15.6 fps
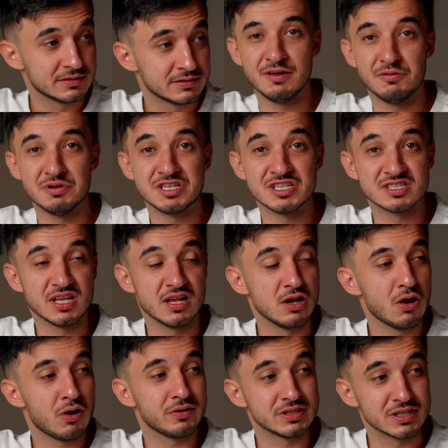which is the
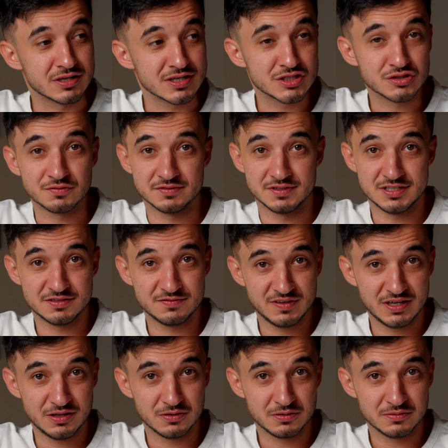law in the rest of this
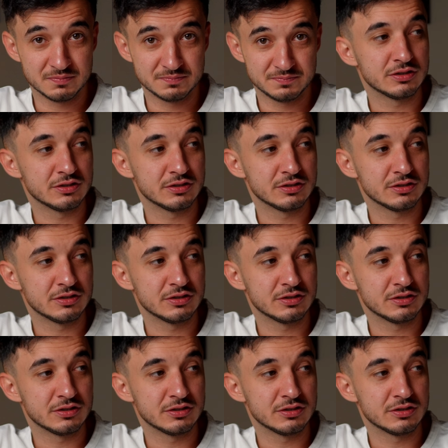video.